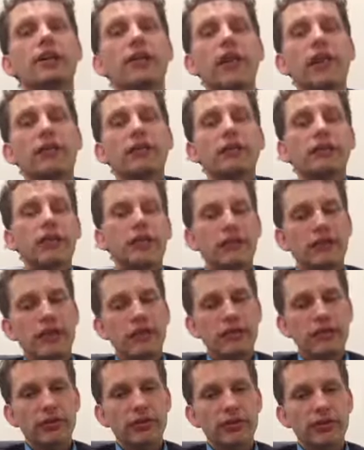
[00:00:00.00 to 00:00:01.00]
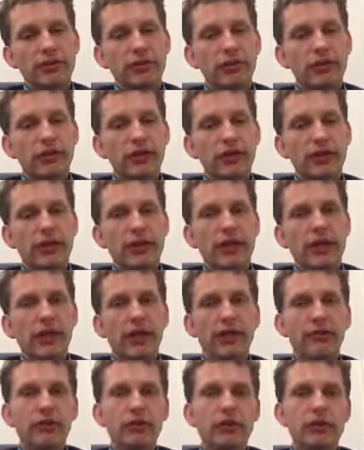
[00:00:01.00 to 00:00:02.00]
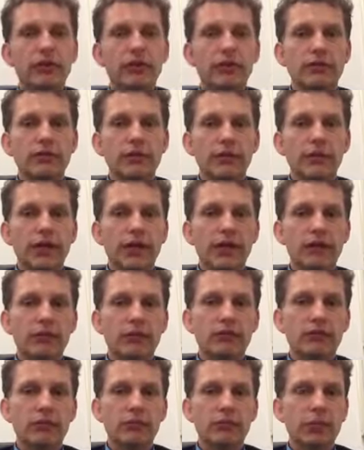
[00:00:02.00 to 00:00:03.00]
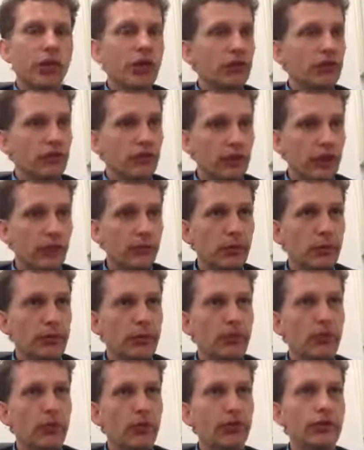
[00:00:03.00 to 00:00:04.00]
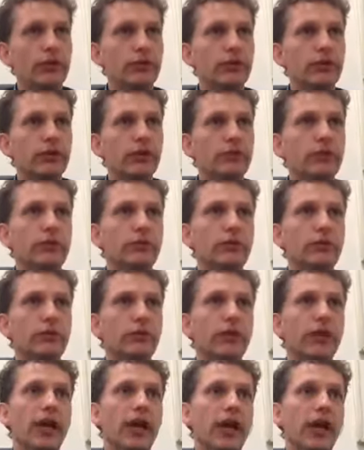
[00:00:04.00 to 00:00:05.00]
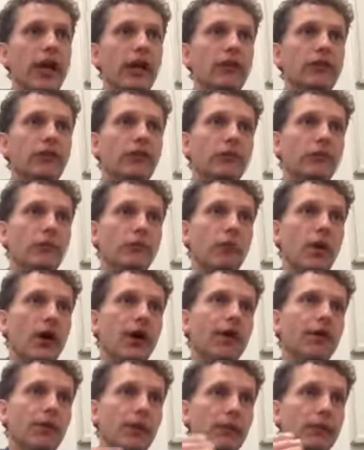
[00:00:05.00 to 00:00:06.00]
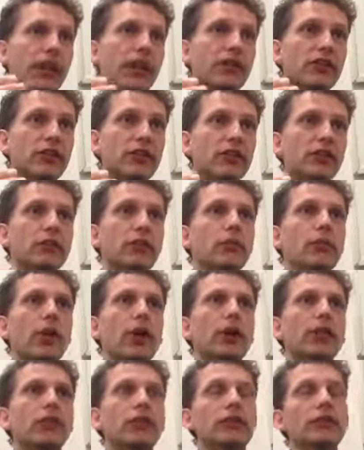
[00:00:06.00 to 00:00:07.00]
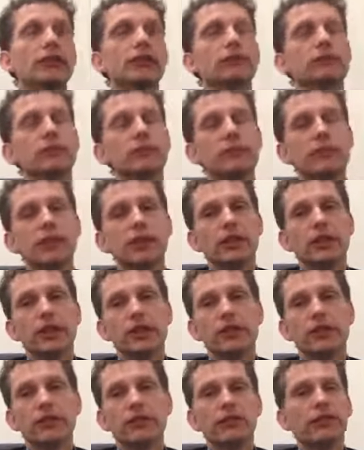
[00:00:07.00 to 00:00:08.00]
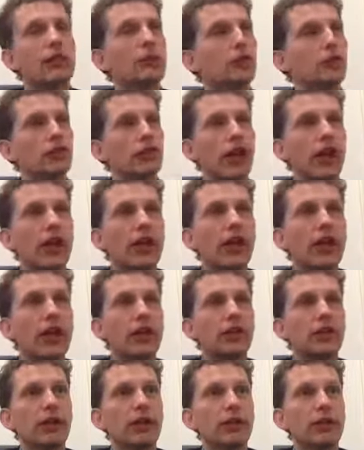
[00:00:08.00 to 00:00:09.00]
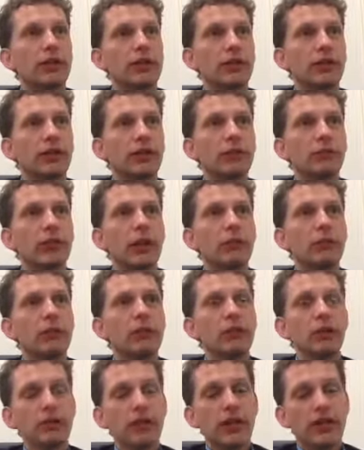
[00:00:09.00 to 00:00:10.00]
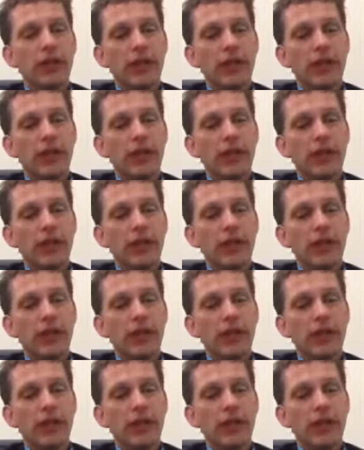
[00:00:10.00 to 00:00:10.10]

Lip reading: You have different criteria. If you look from a supplier sustainability point of view, we have minor and major non-compliances. For example, child labor is a good example.